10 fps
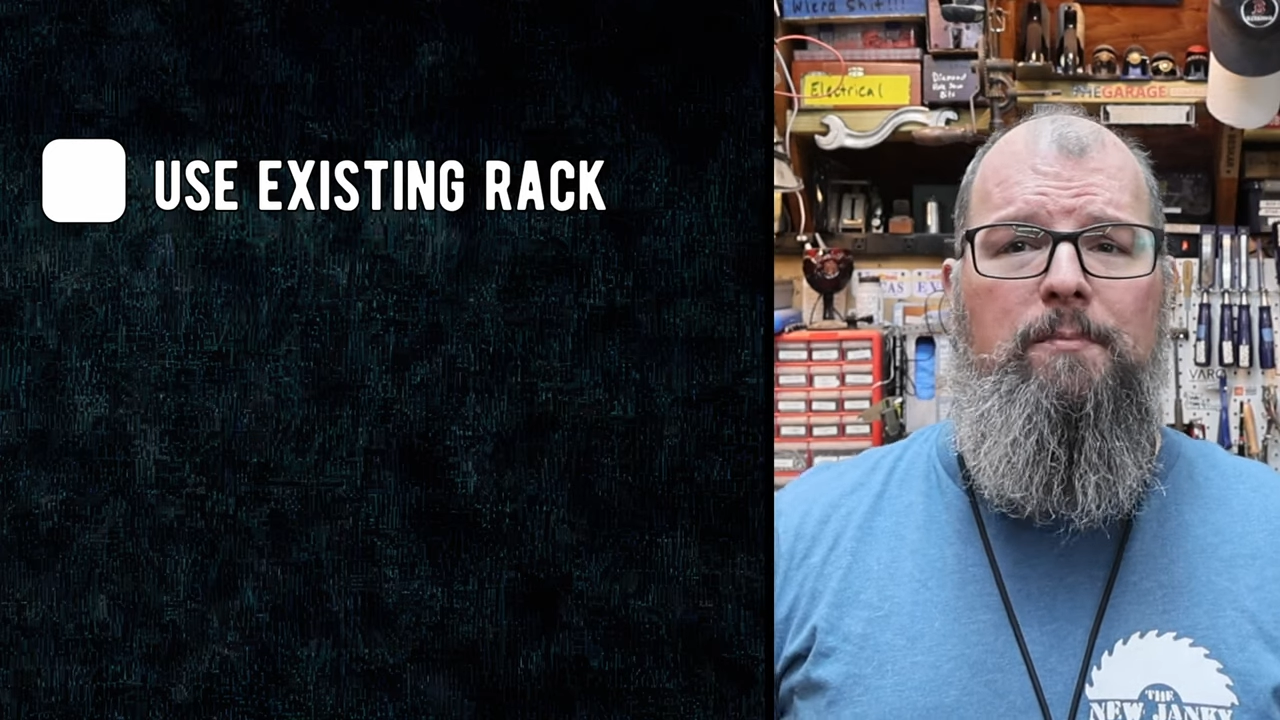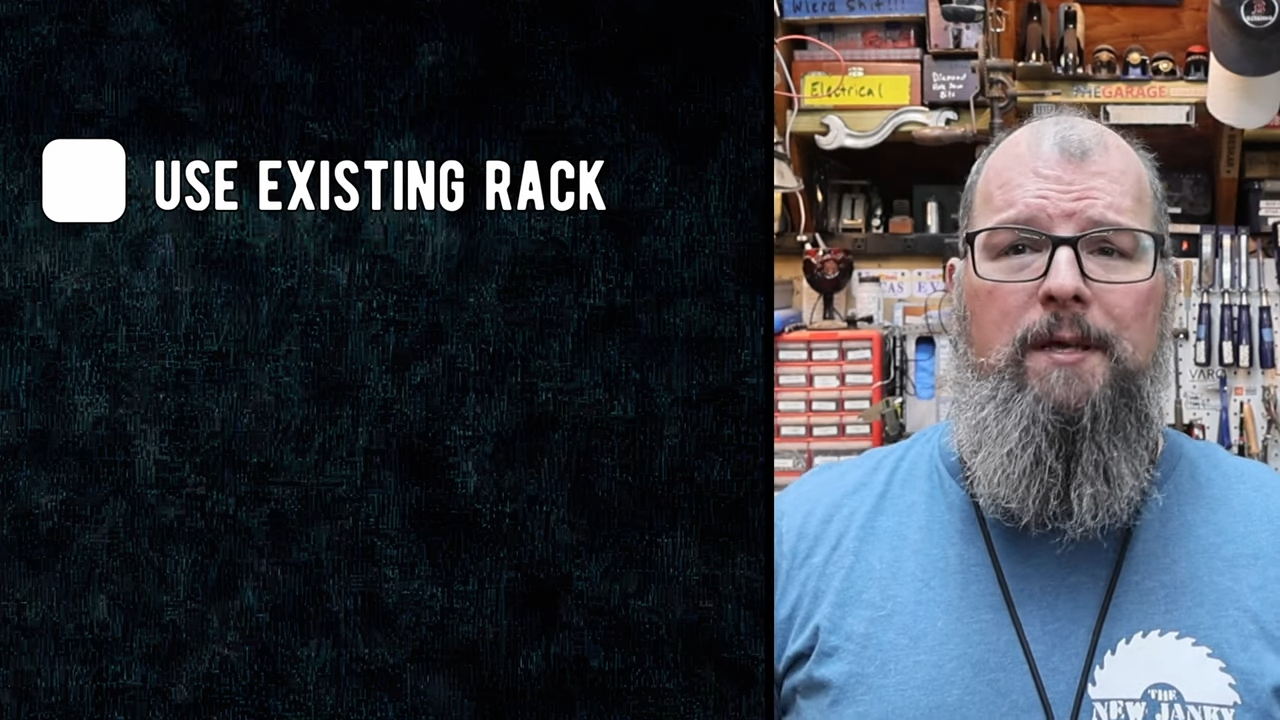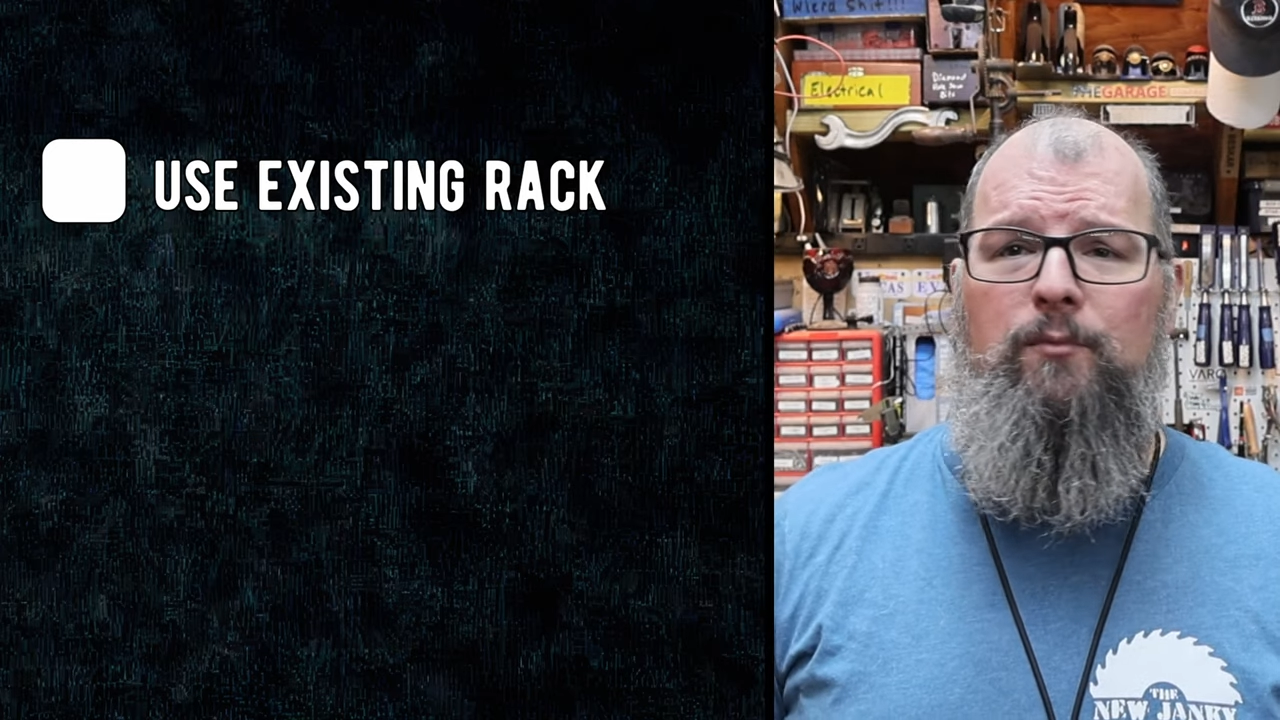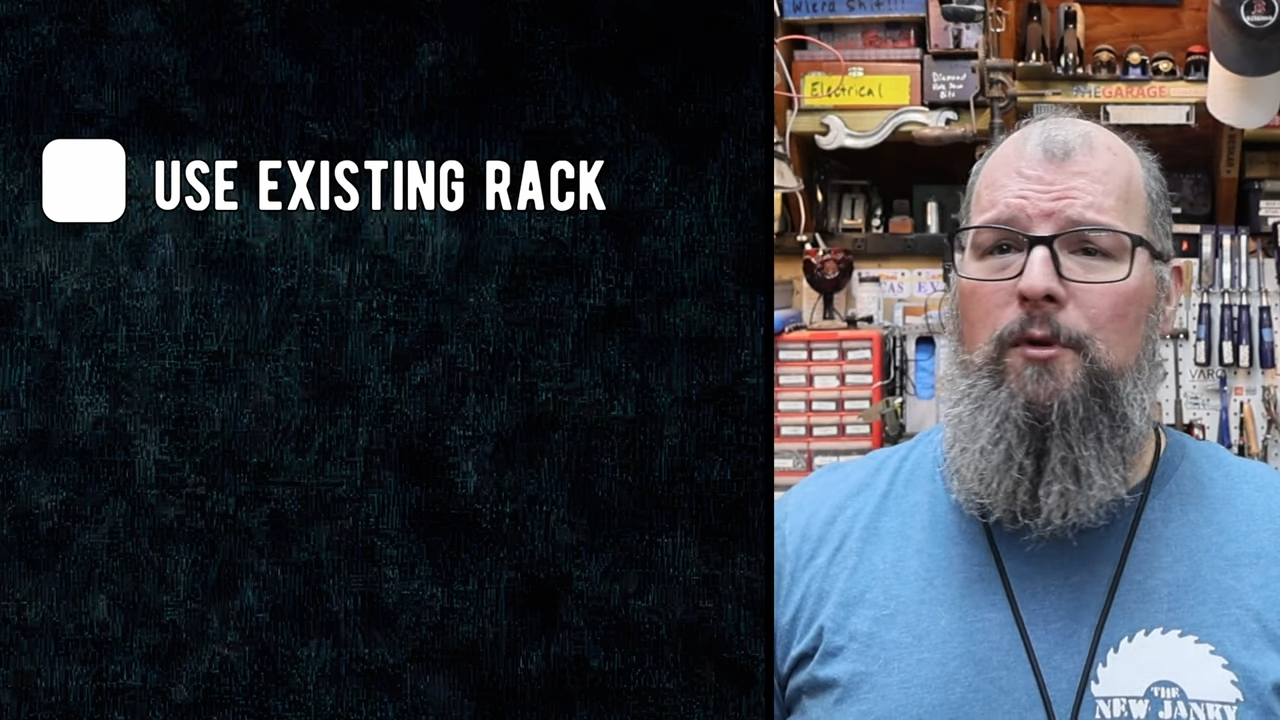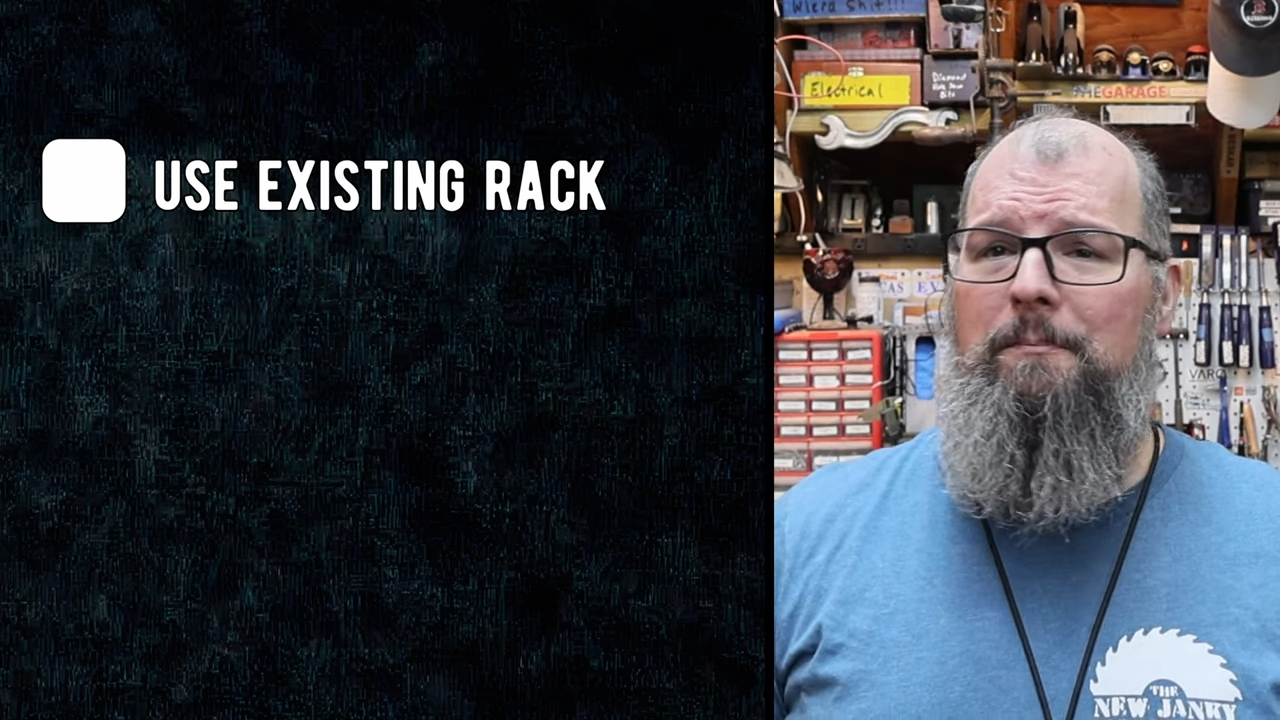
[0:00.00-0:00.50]

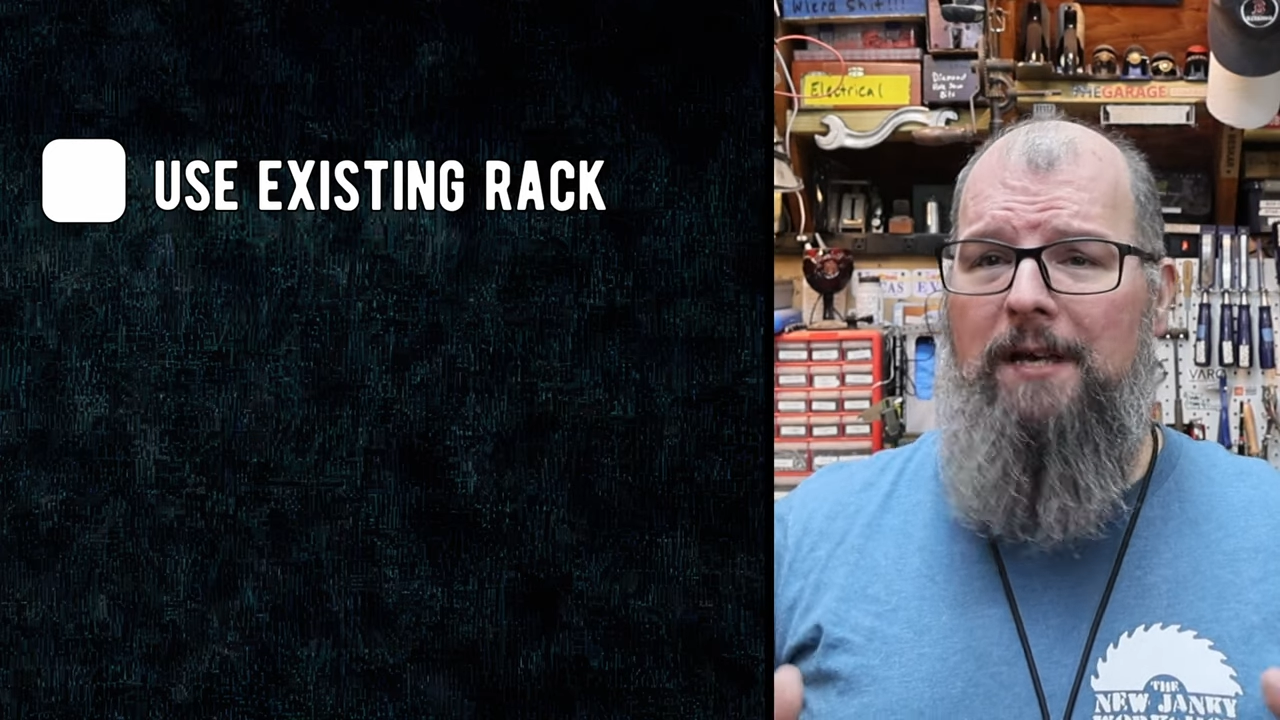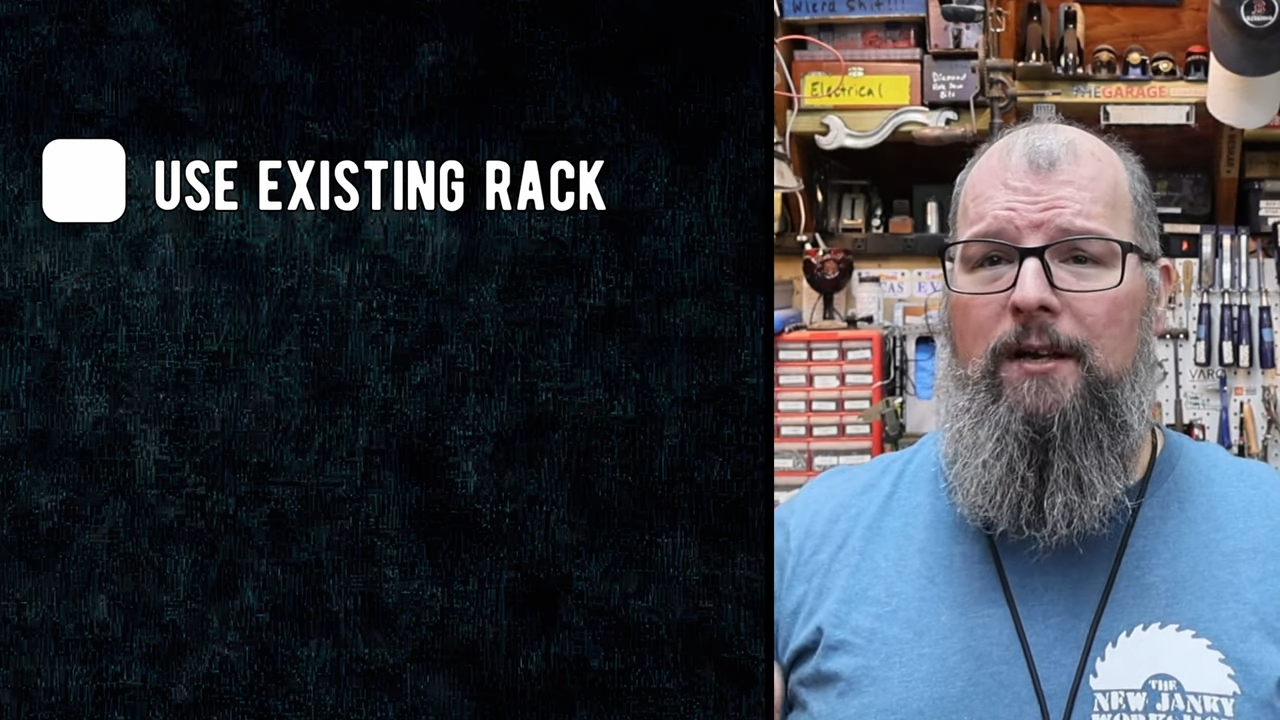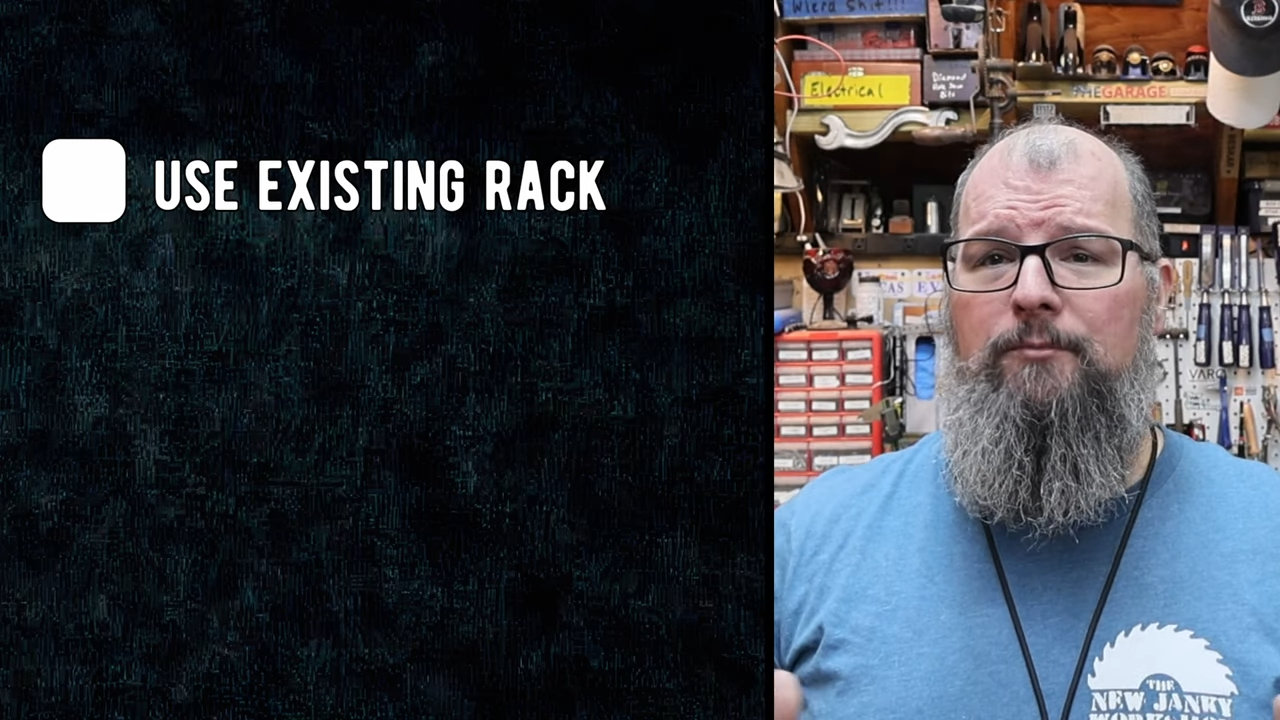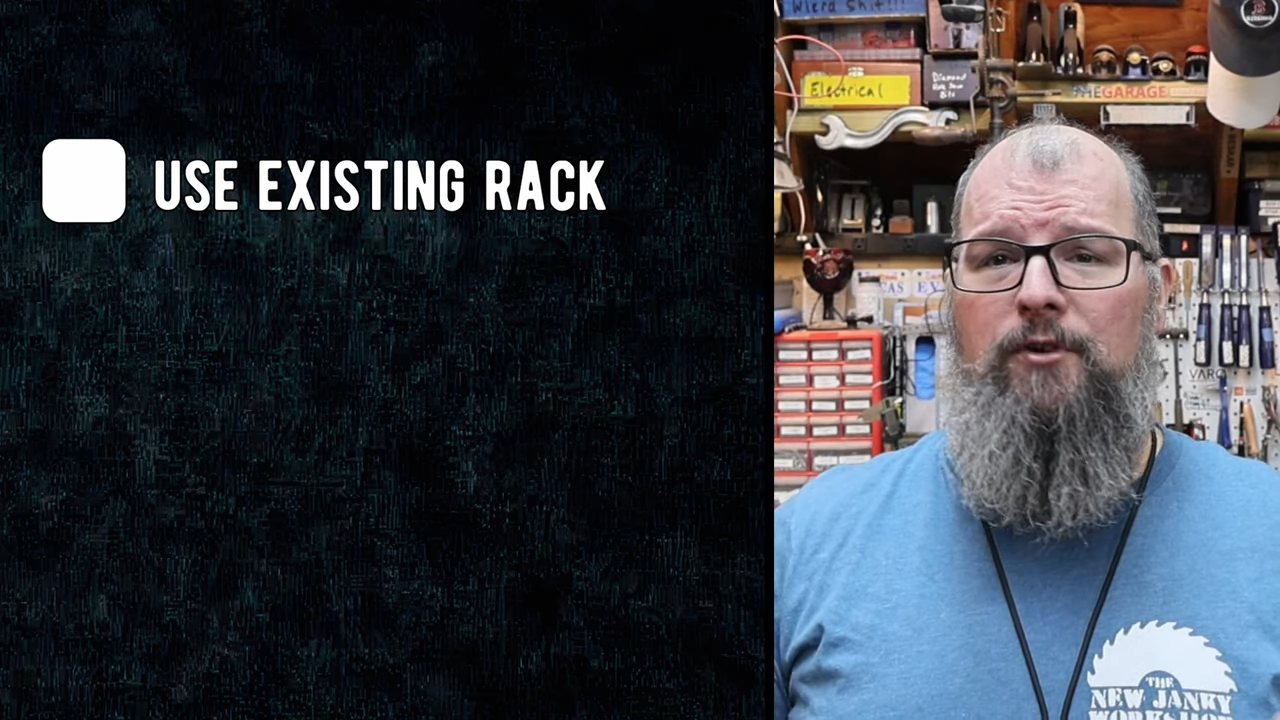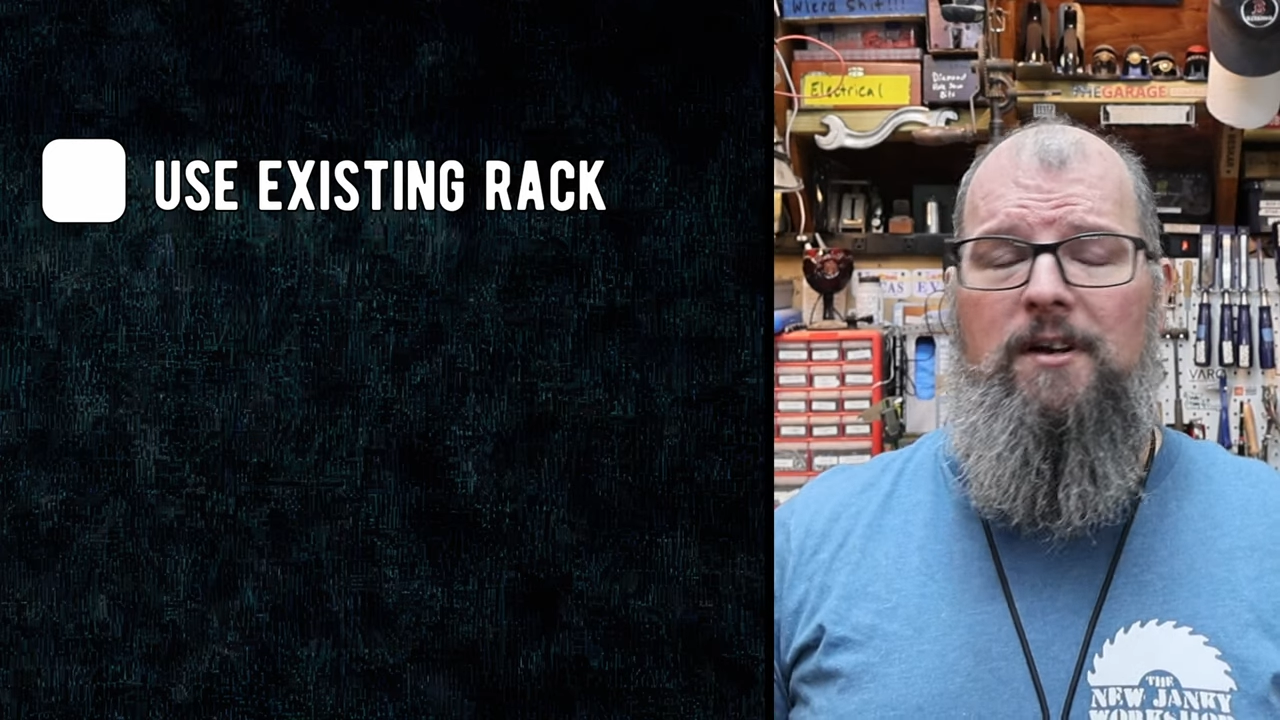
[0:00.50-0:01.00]
people with
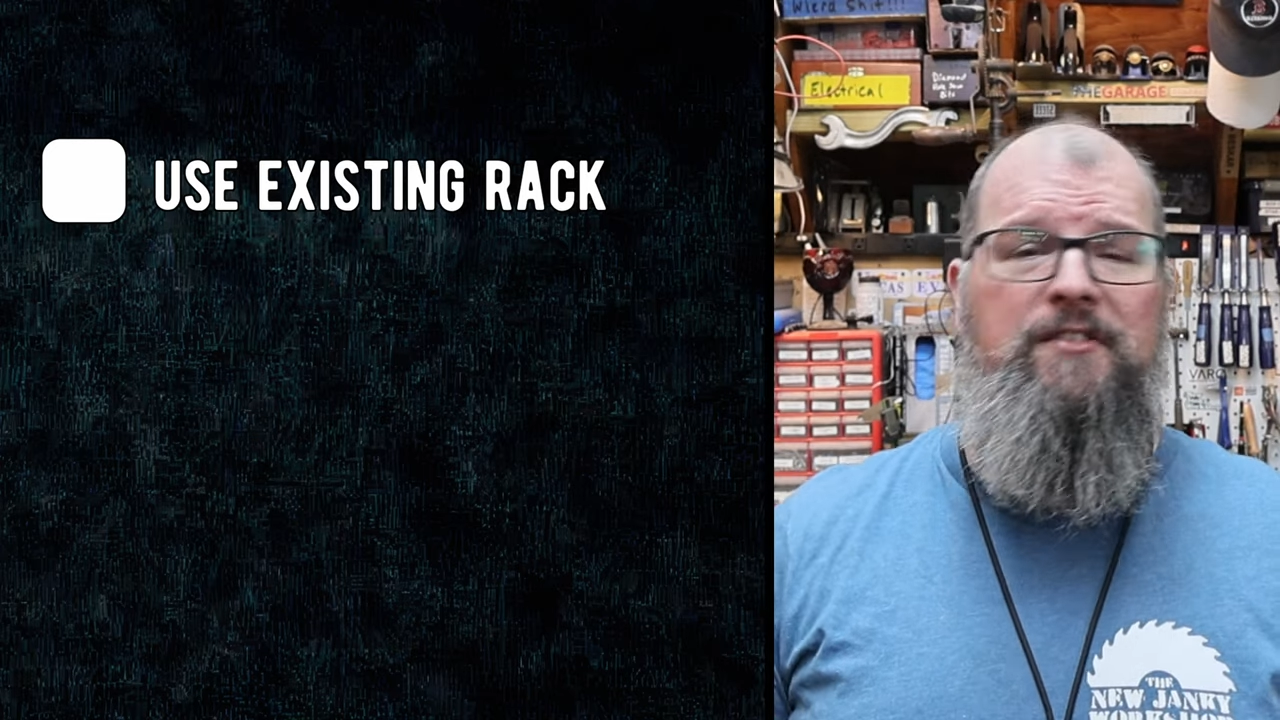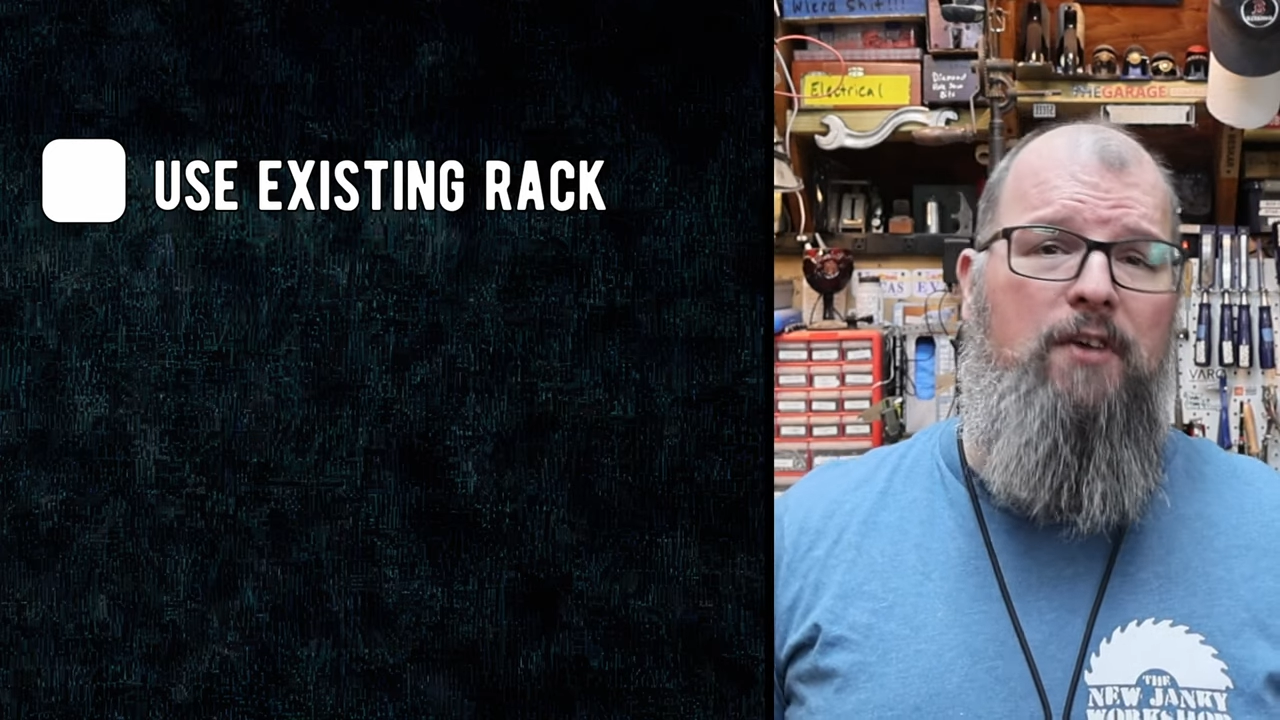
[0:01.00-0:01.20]
pickup trucks